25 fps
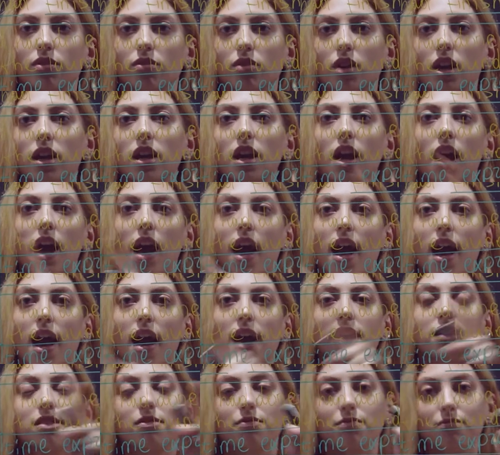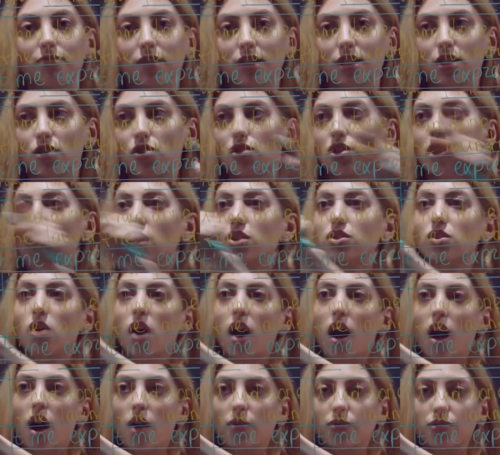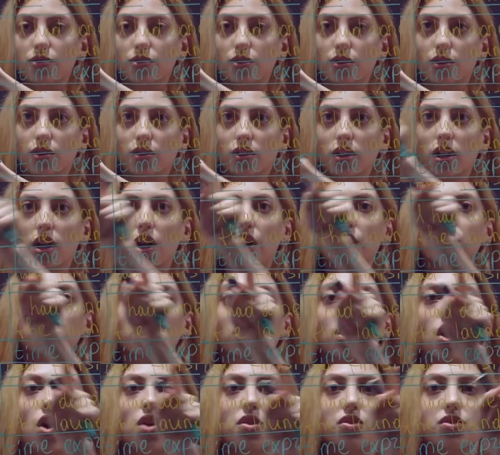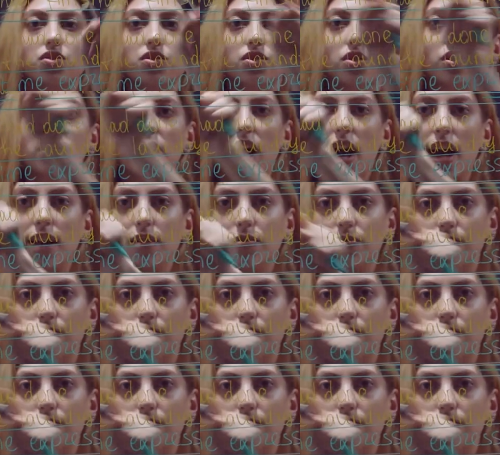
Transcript: Okay, had finished. So after the concert had